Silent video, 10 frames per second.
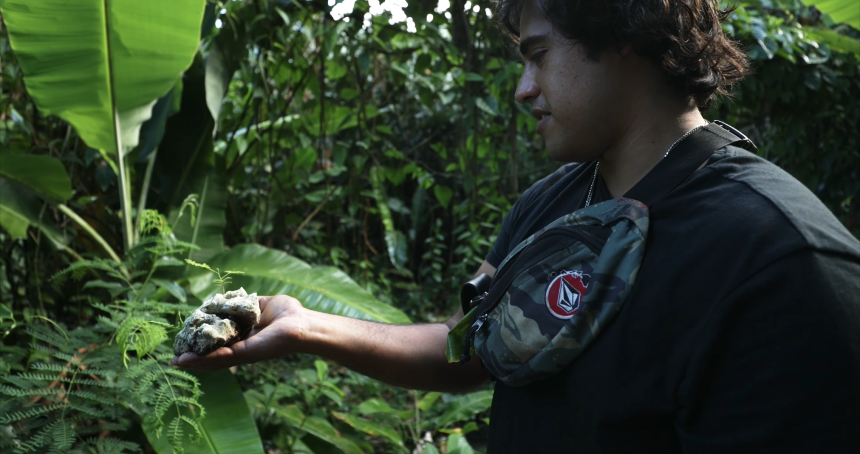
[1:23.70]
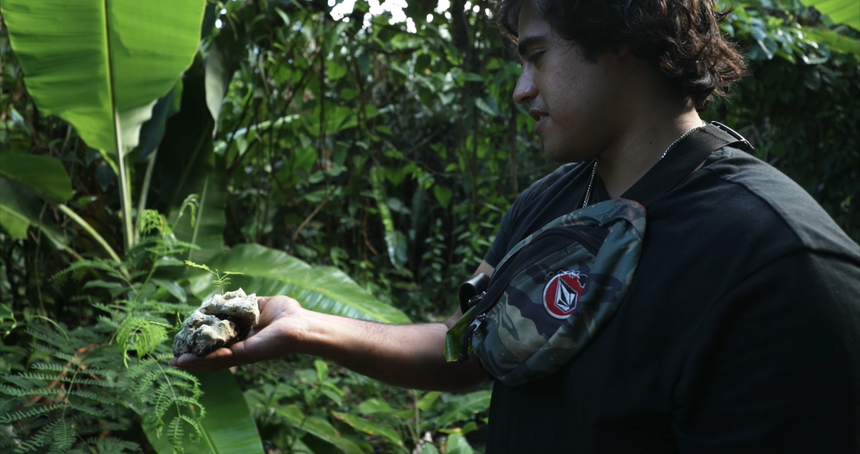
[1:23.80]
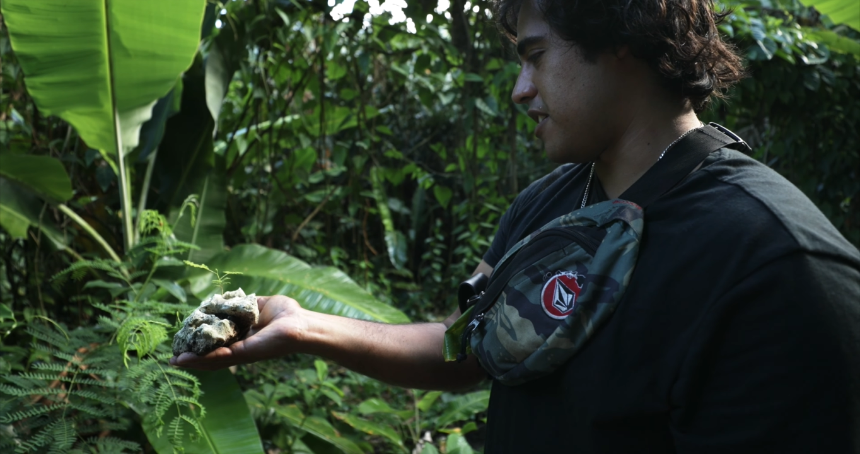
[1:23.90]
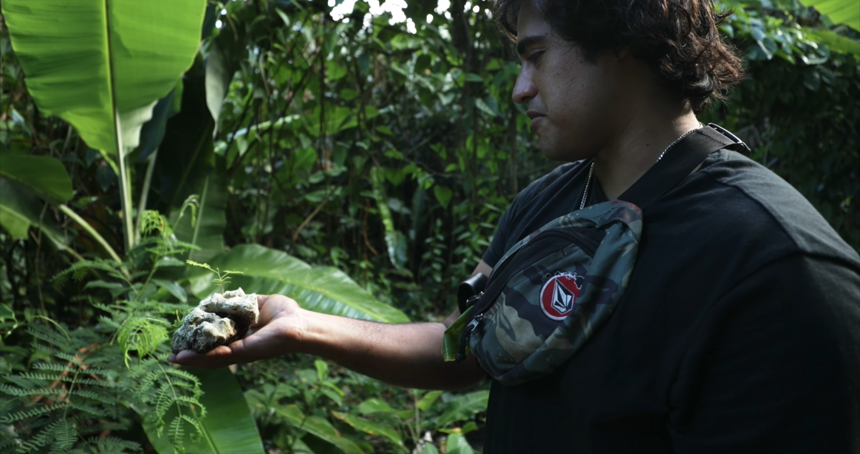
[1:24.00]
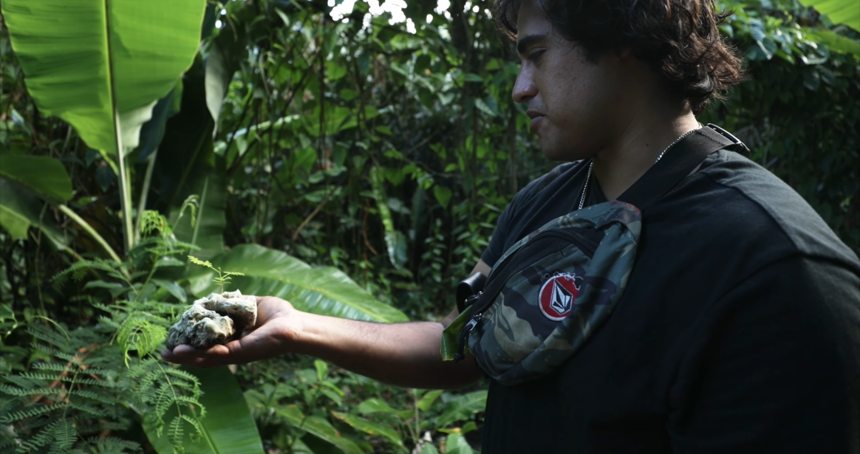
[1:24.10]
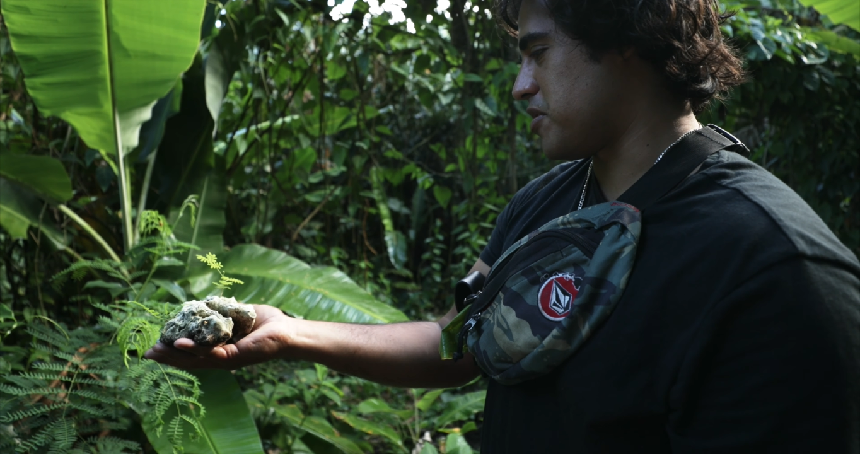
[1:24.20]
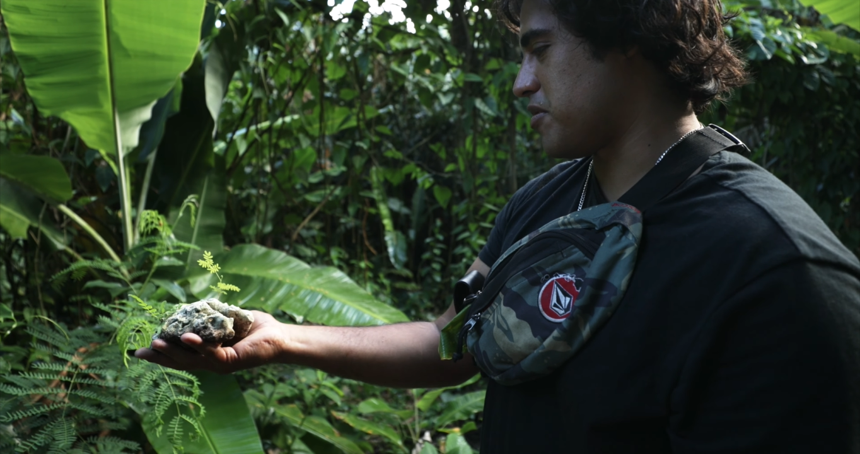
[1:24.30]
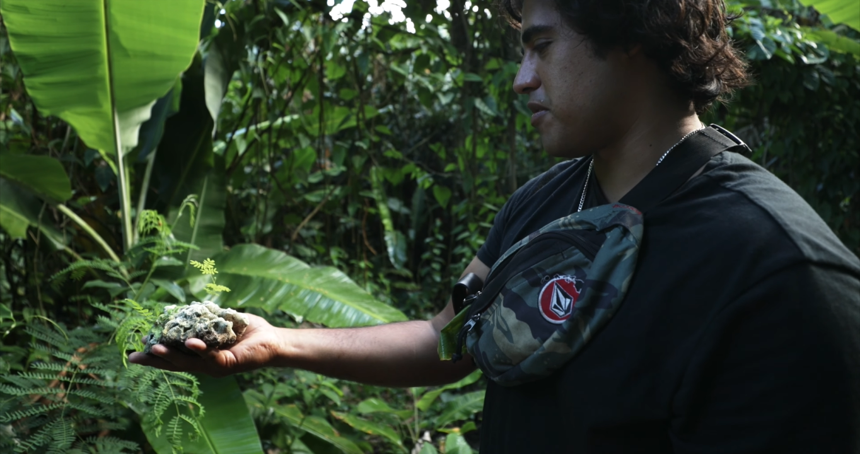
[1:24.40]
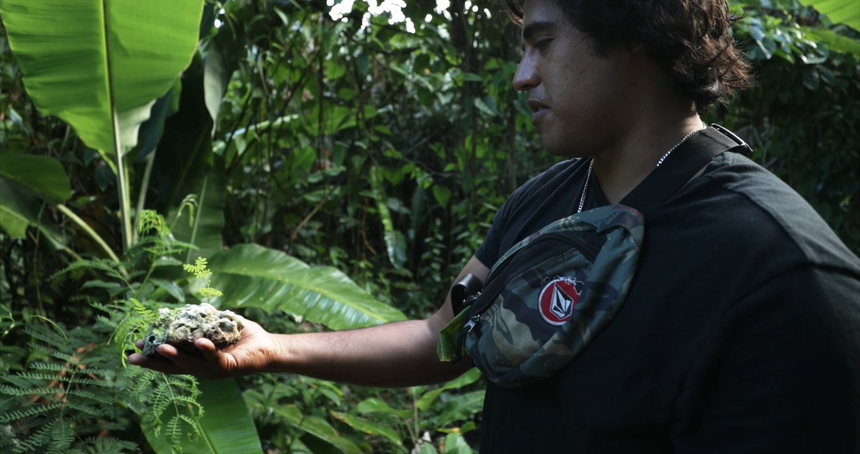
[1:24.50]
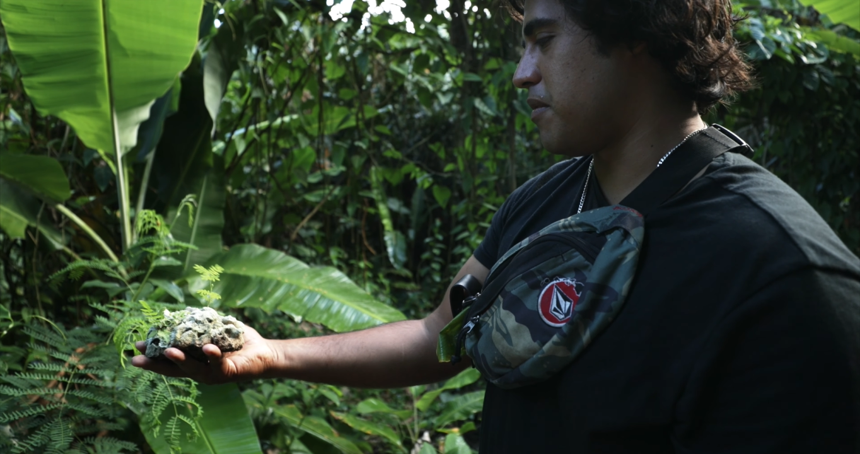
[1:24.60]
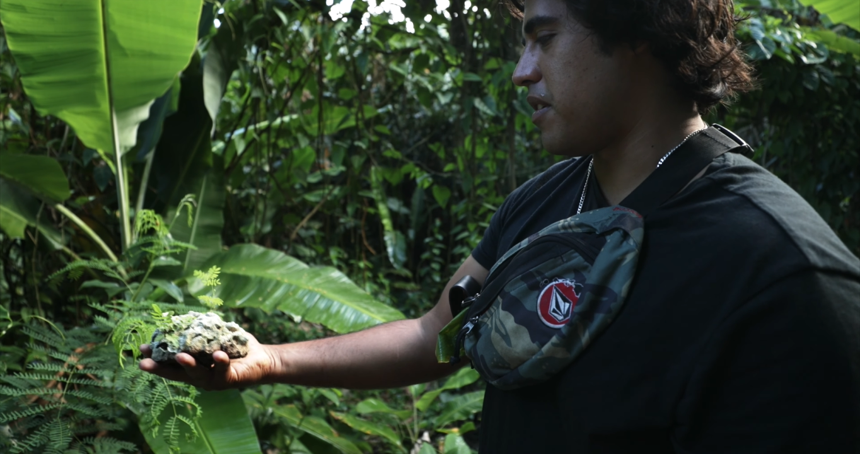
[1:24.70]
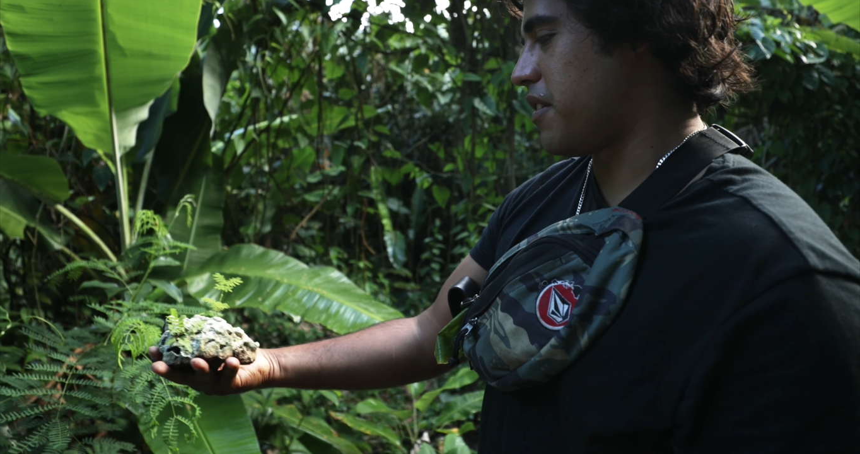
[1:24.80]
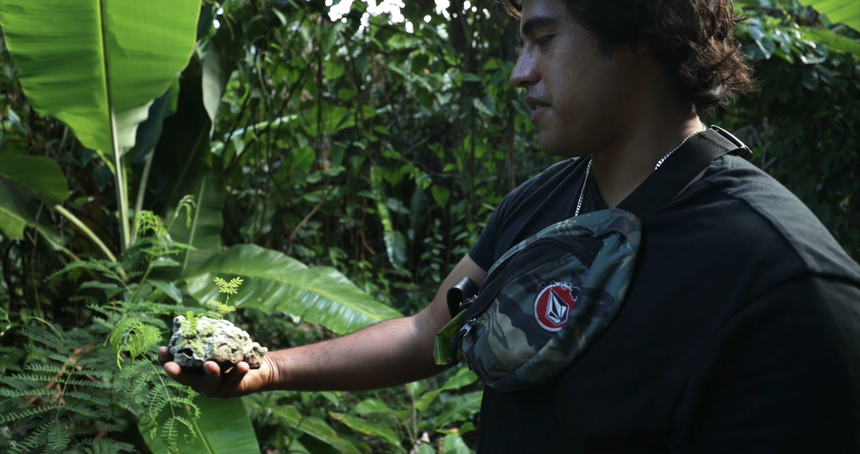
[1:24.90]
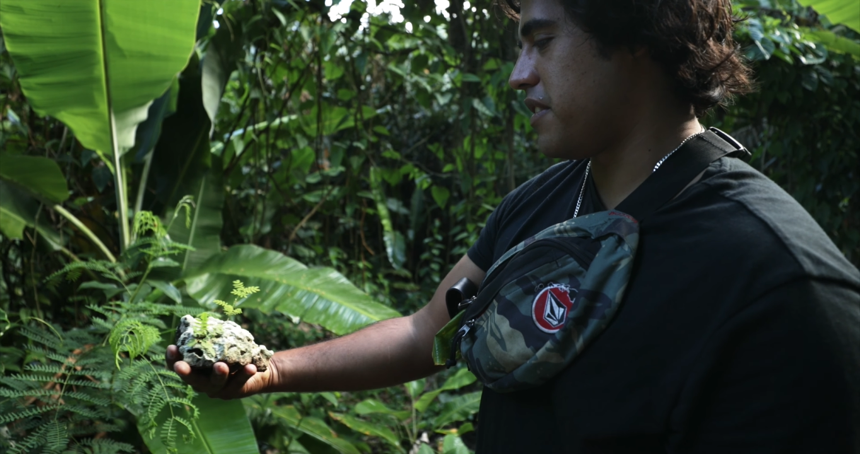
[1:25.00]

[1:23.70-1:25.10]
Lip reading: things will just grow wherever,